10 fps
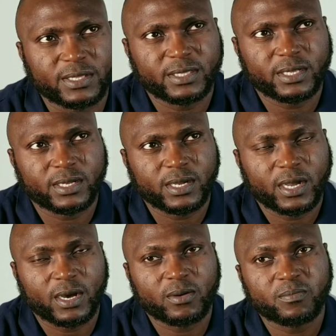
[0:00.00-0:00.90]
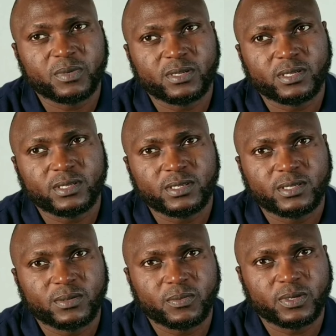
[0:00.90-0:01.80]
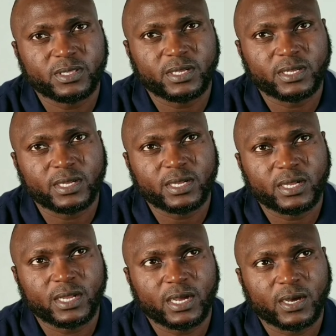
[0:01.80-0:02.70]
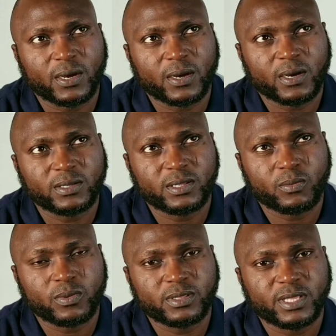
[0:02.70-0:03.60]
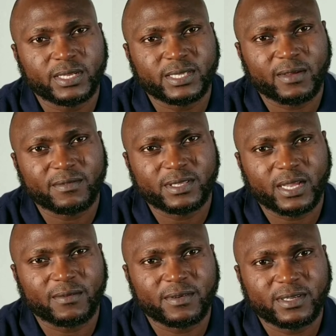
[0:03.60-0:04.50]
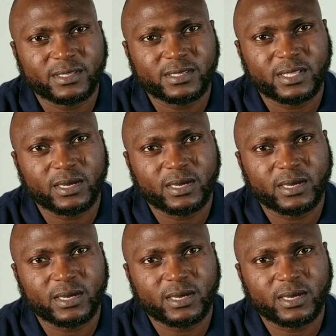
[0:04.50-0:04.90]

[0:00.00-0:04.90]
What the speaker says: They helped me with the witness affidavit.